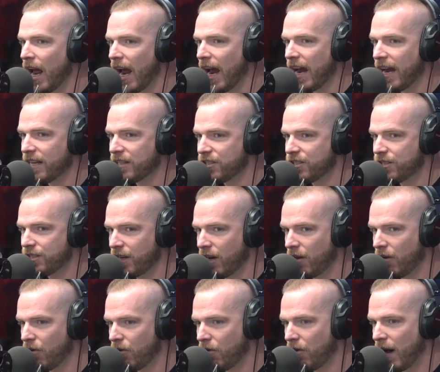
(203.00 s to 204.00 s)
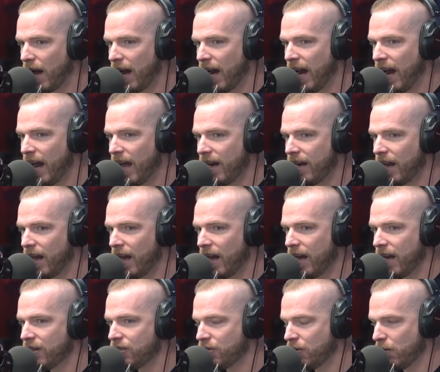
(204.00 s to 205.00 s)
And so I had
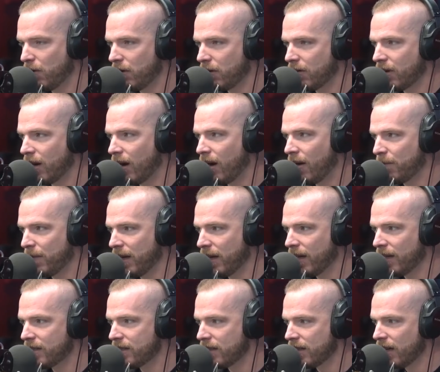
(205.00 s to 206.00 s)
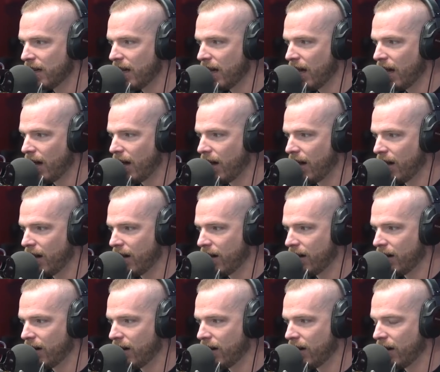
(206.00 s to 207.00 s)
a Twitter comment
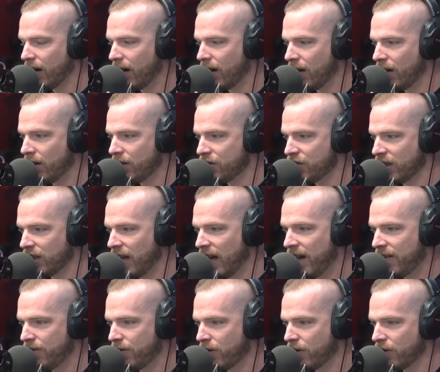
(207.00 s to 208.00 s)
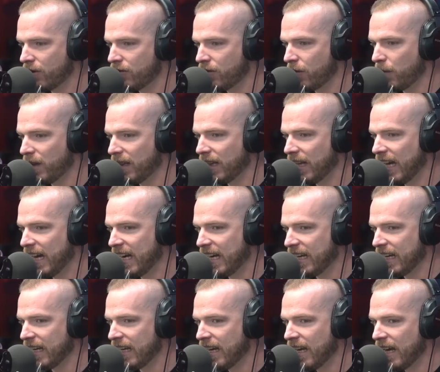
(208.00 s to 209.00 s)
on July 1st from a
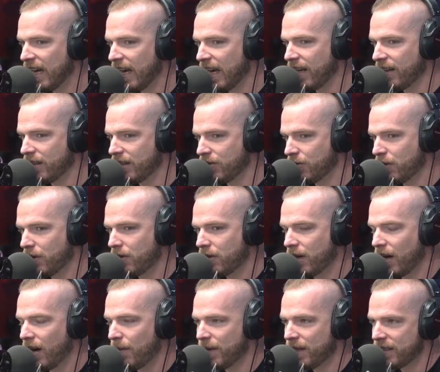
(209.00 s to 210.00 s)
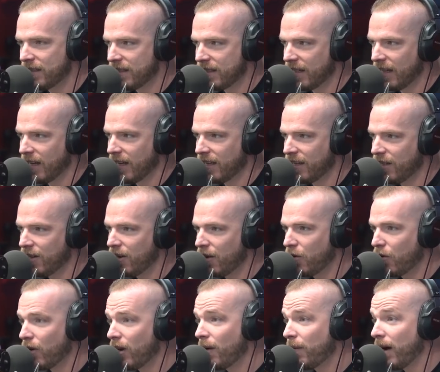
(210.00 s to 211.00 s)
lady, and the Twitter comment said,
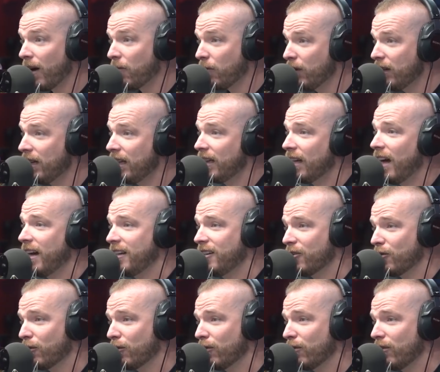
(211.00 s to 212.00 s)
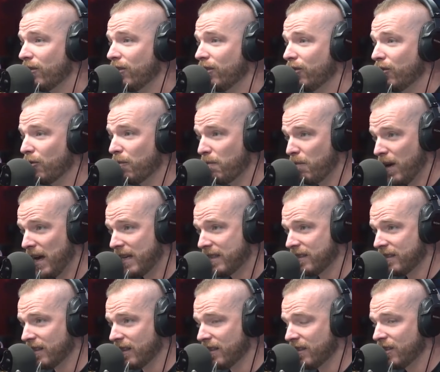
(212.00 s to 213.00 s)
Graham, I really like your
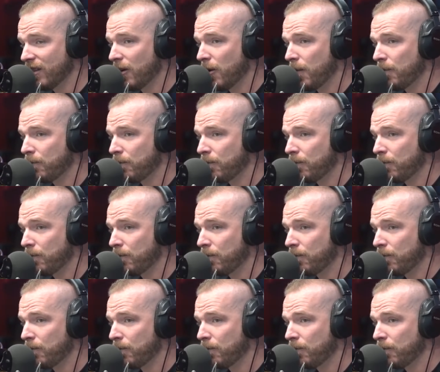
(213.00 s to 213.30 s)
message,